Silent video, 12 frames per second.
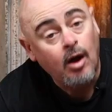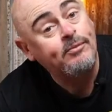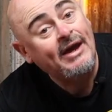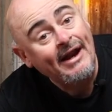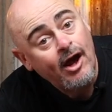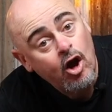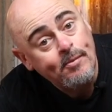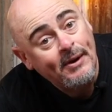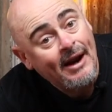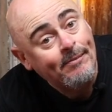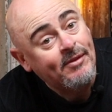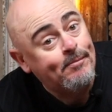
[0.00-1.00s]
I'm gonna open
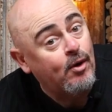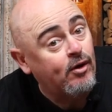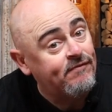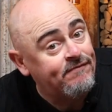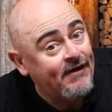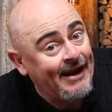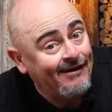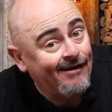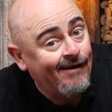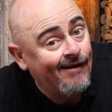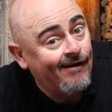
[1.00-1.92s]
up the bottom vent.